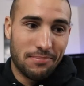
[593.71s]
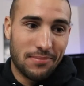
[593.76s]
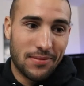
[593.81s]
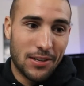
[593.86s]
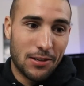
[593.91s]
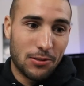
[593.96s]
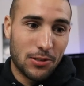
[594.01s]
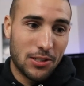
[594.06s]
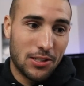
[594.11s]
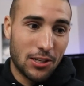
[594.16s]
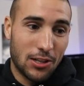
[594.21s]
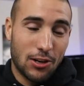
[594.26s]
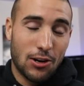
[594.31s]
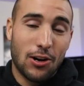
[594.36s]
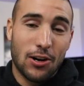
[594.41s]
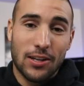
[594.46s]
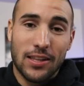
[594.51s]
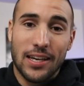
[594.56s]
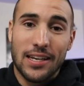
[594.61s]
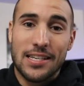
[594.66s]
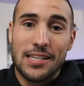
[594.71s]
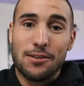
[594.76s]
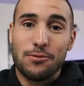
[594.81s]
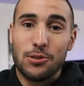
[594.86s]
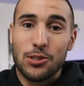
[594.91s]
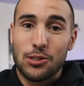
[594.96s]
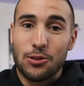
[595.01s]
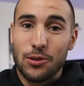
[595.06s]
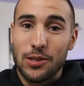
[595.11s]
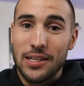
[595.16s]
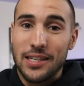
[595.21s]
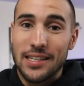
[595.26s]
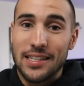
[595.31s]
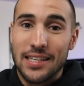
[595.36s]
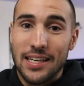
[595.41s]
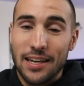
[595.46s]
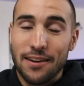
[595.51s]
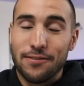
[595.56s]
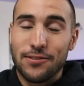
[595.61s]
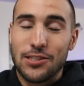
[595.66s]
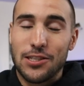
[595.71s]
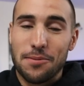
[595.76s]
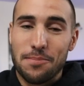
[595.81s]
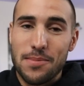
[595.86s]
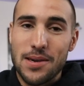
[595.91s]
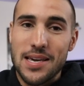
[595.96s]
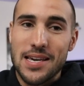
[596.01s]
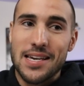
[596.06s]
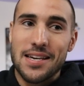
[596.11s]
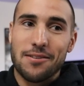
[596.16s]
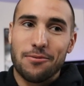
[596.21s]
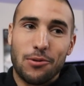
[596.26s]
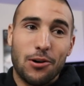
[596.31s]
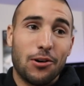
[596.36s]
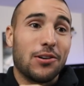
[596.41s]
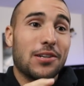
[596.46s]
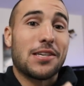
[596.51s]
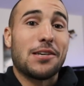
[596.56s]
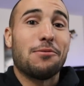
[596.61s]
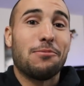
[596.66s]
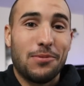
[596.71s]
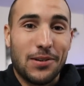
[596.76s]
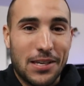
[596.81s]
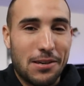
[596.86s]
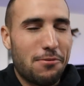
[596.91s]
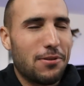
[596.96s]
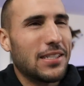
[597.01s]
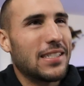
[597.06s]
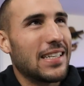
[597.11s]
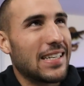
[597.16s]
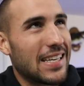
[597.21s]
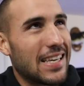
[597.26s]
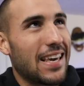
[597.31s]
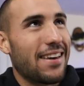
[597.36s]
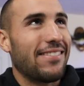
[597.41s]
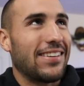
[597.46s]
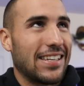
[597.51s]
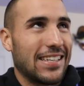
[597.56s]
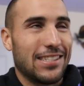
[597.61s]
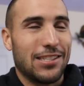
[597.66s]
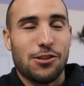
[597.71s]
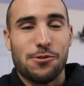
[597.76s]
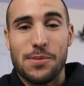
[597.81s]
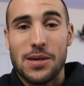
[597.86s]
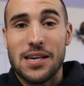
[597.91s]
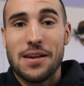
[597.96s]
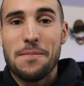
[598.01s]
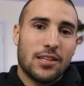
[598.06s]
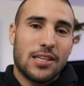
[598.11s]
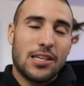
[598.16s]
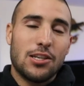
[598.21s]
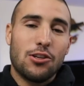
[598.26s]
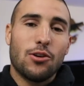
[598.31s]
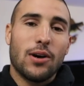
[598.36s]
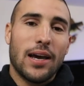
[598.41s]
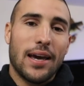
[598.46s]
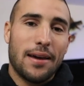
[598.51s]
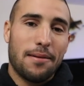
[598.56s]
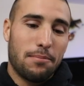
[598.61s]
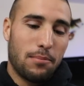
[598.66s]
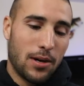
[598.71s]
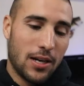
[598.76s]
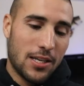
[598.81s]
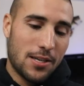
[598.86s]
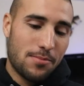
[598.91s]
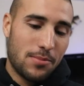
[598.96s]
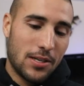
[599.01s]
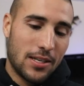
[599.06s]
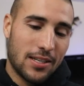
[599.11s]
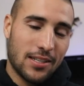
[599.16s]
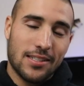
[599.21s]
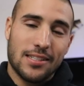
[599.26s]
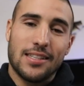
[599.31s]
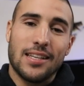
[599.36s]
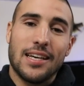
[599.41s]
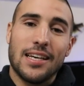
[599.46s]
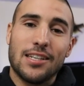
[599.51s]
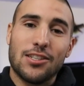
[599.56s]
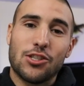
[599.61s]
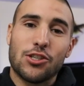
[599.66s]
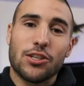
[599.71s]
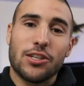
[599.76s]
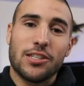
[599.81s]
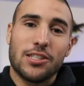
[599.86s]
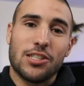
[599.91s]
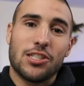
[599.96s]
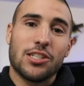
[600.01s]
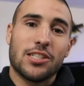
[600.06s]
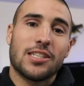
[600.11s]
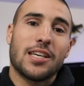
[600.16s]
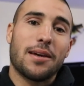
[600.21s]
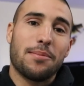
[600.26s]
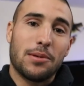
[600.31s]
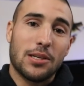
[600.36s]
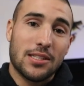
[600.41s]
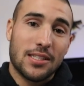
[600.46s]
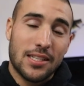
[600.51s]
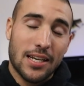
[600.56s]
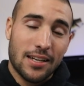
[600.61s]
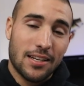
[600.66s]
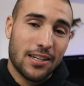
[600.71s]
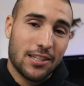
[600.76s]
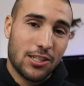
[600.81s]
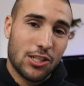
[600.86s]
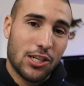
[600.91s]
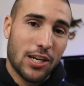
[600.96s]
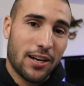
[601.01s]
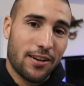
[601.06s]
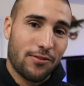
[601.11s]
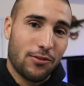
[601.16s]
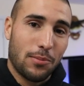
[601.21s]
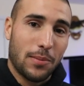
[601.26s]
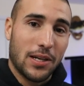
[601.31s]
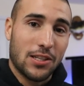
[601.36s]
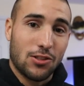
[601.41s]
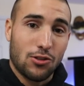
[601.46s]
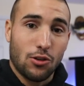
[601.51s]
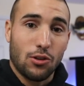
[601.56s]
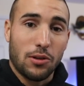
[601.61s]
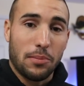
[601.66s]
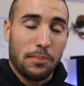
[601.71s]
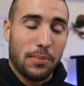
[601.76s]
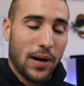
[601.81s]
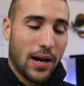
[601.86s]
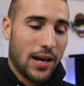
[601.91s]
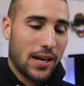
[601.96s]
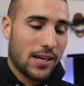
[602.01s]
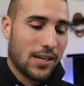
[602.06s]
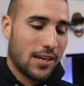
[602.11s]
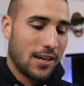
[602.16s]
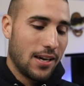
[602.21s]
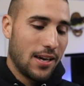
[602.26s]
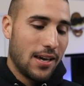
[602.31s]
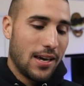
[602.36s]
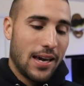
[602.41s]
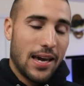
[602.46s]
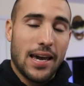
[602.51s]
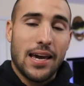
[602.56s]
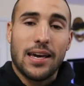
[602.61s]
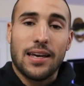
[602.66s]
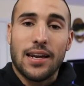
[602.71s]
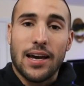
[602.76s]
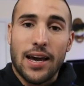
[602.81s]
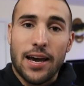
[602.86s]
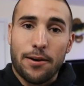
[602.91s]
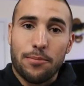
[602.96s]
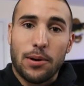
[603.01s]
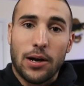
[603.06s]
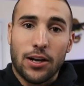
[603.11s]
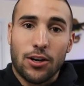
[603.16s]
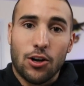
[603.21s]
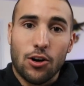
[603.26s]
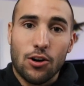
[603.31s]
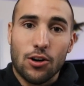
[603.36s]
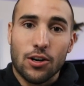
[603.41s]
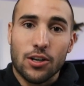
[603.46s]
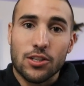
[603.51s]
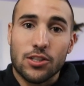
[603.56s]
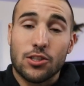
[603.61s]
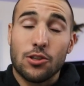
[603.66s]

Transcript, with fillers: It was the car that he was going to give to me. Well, he wasn't giving it to me. He knew I had money because the insurance just gave me a check for my stolen bike, and I had my car.